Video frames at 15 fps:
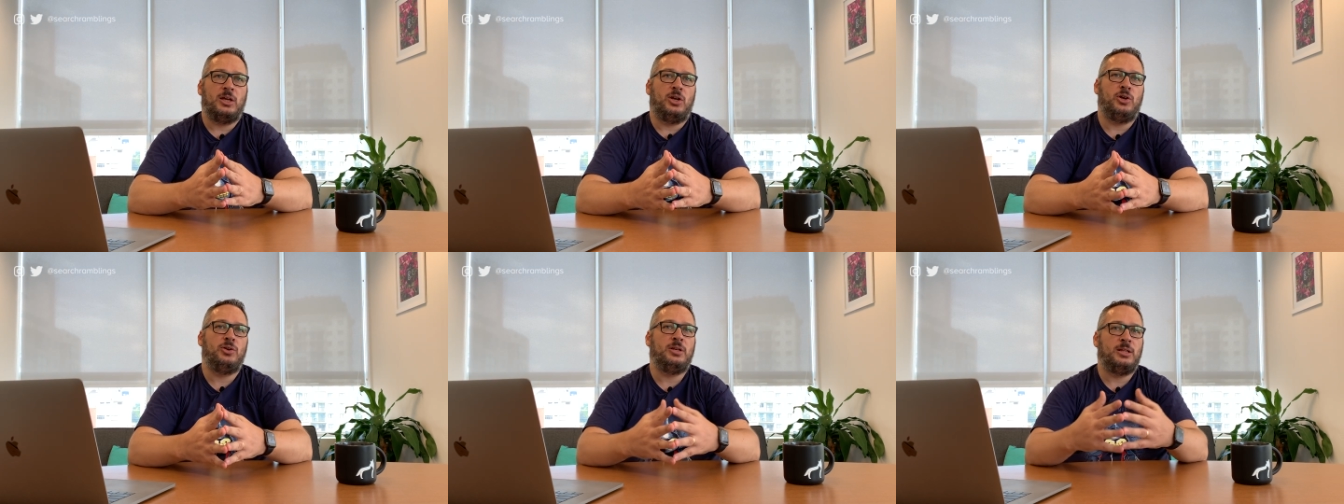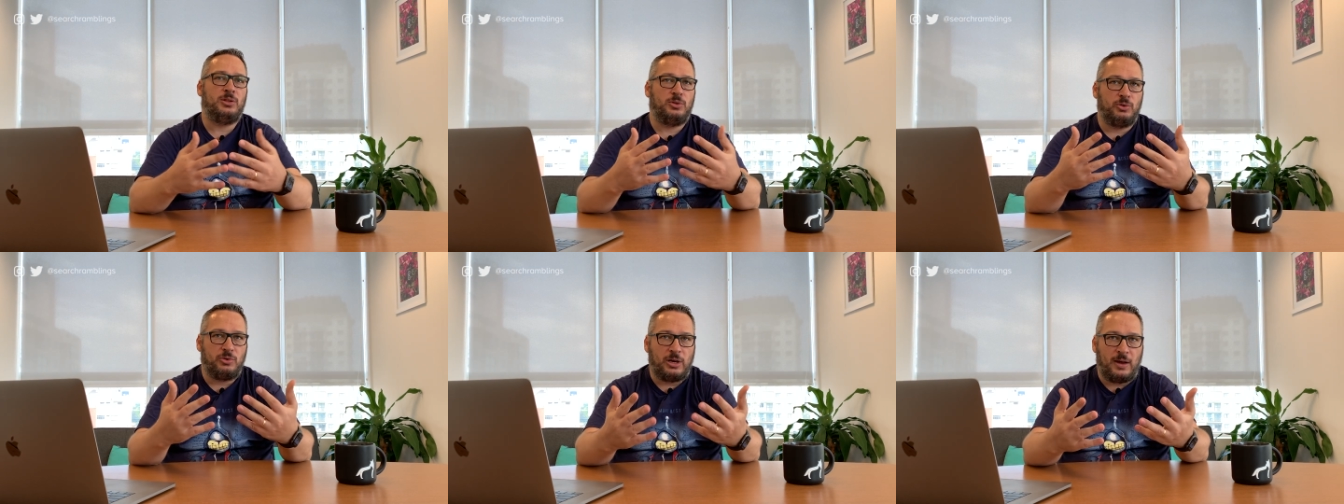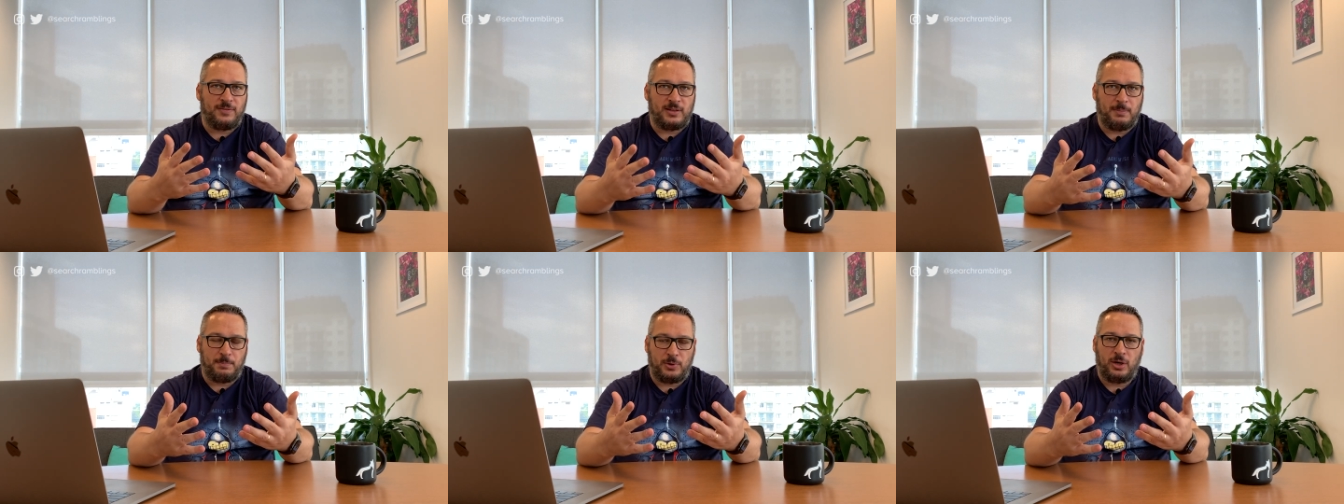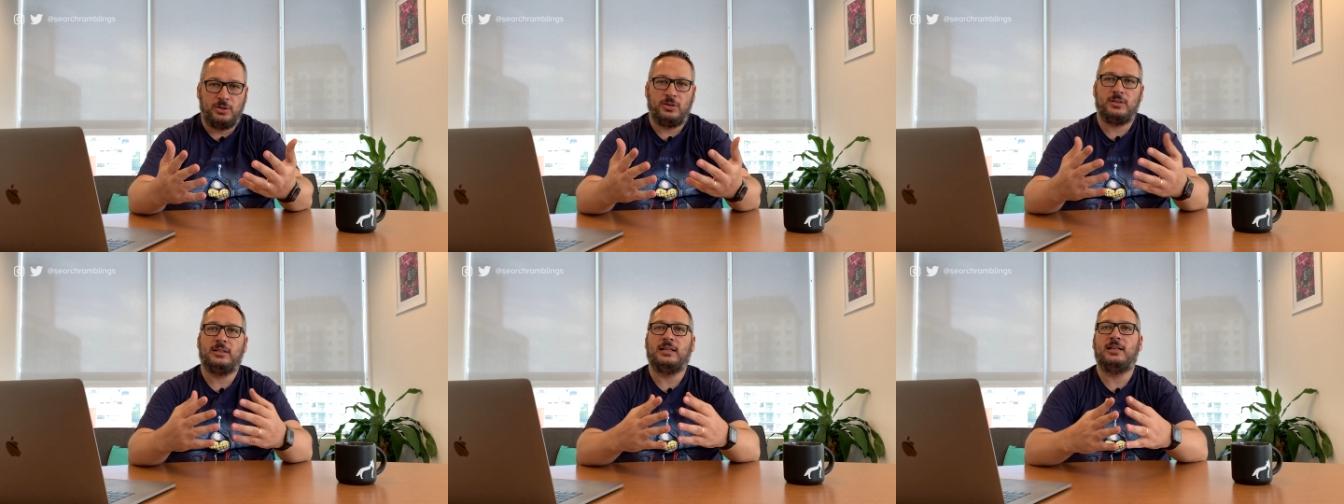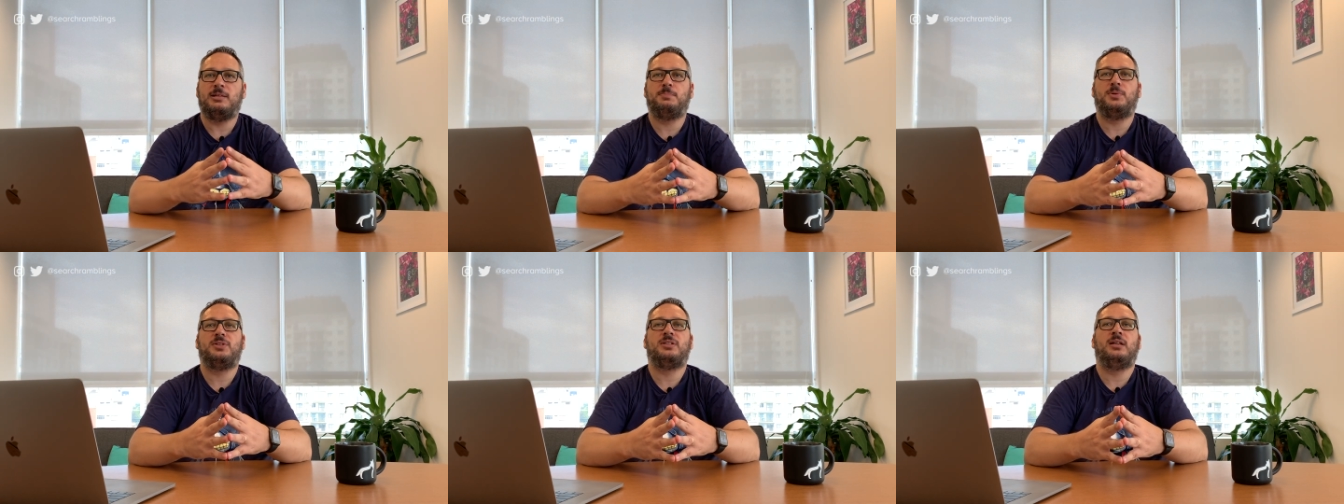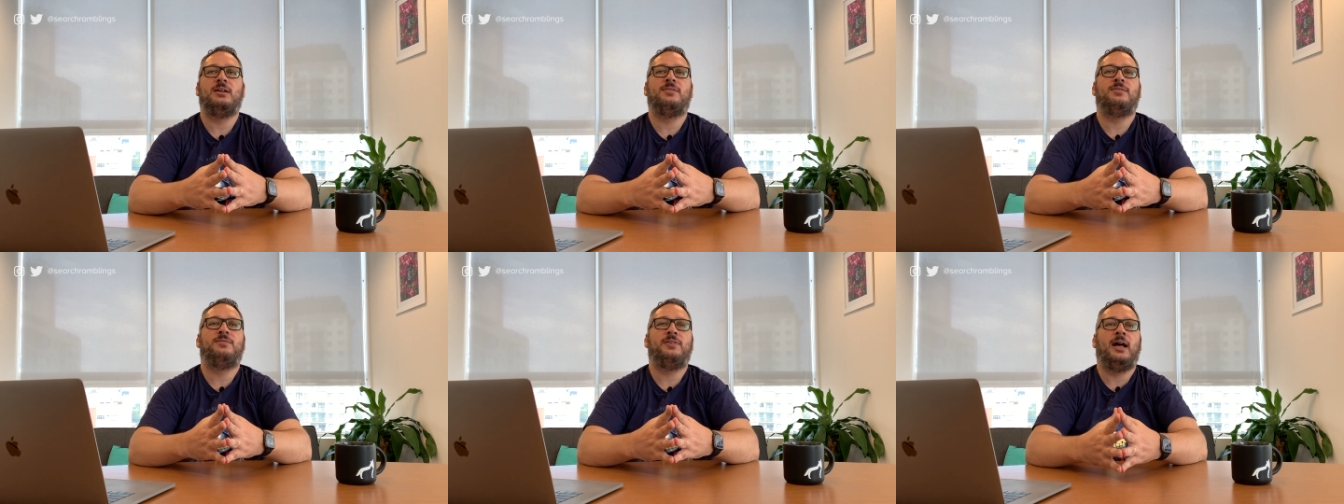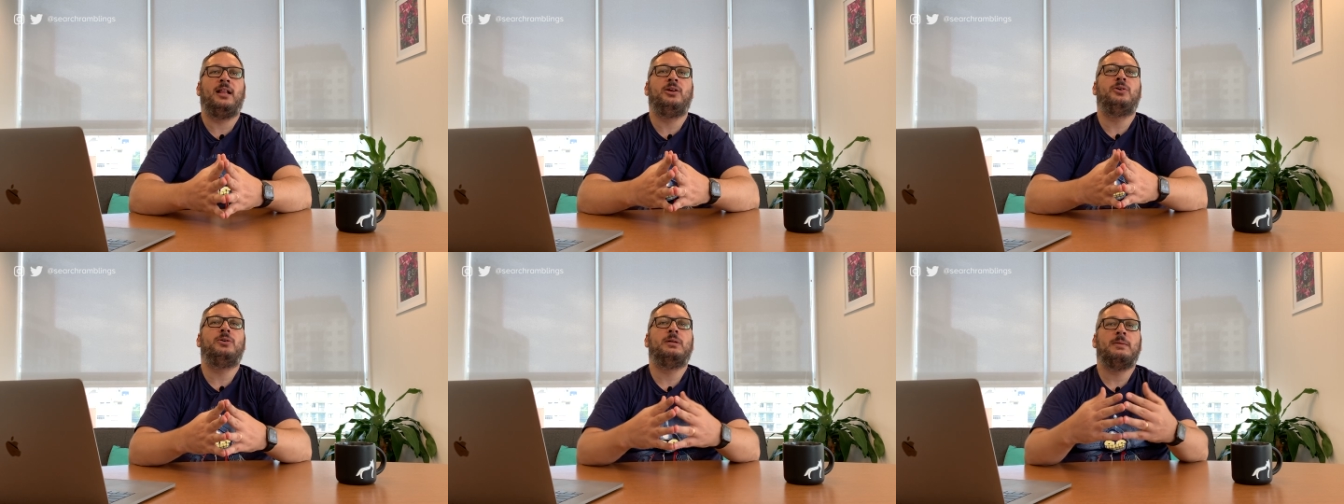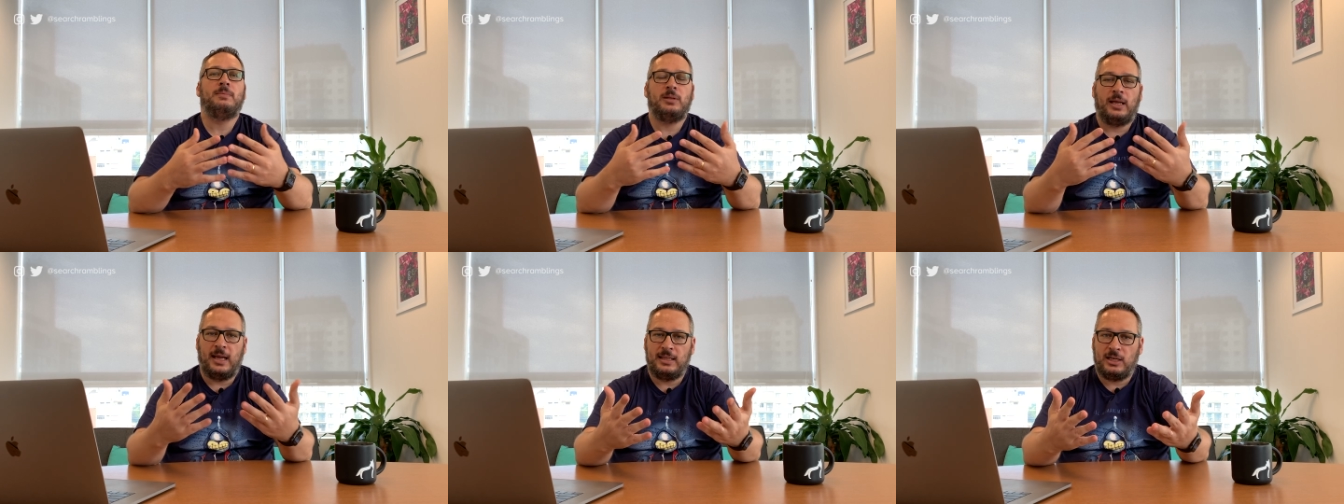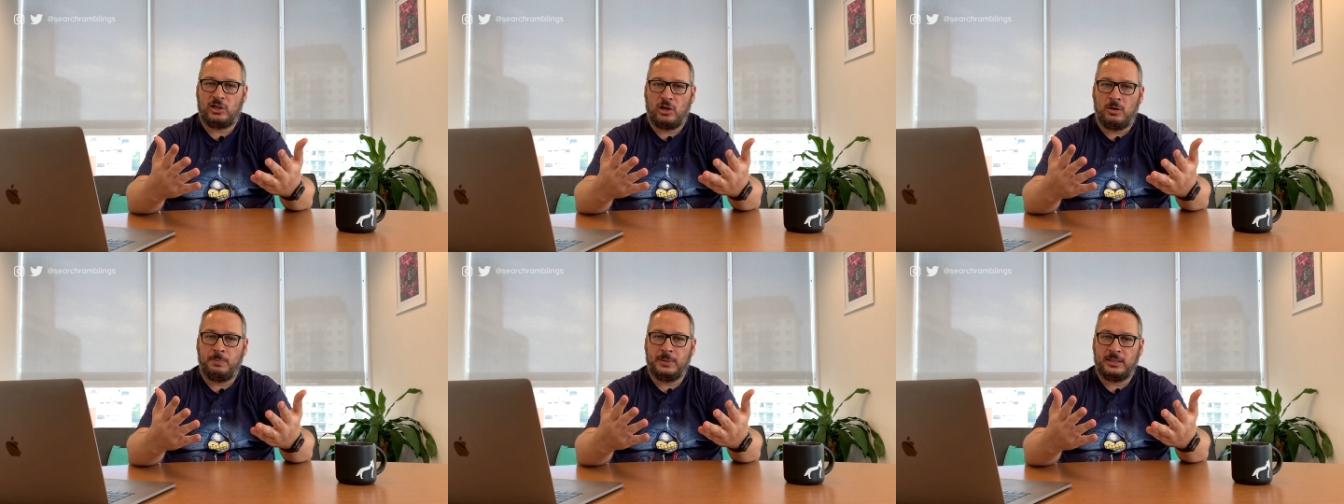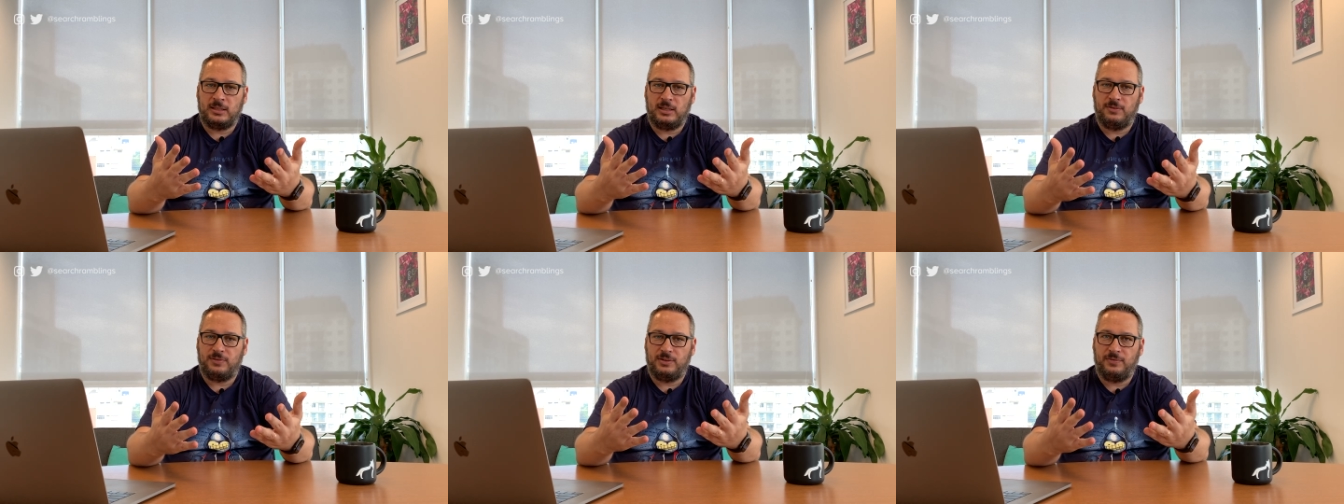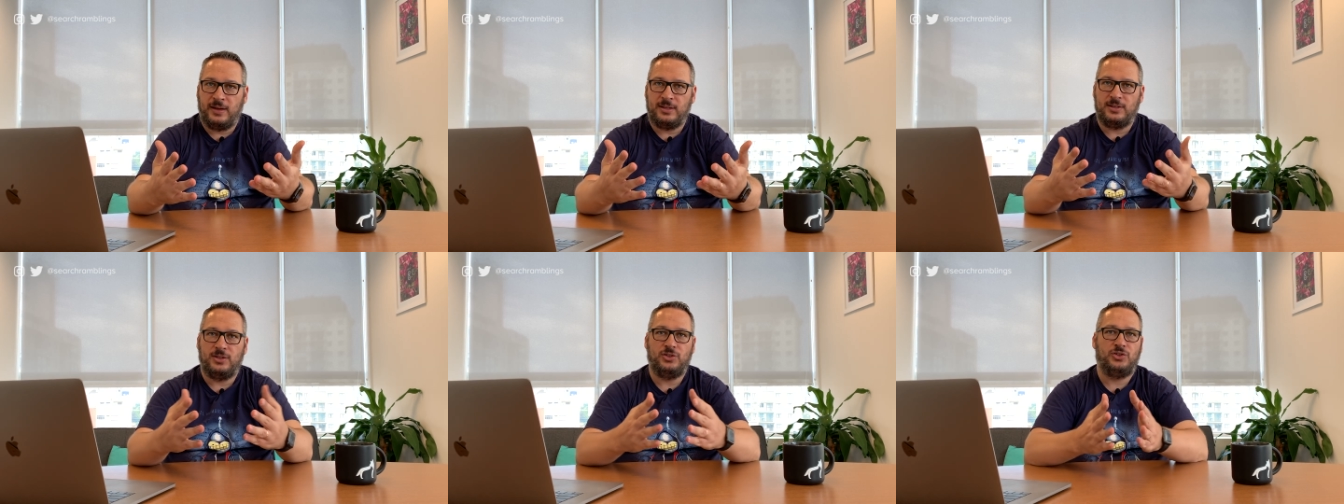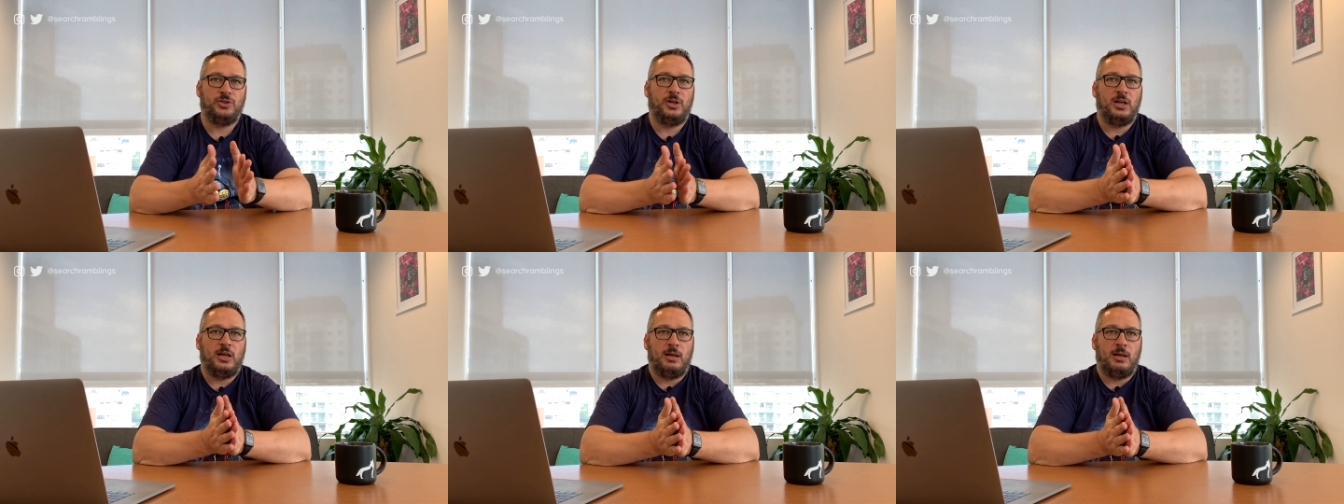You need to craft a product that is perceived value and a competitive advantage.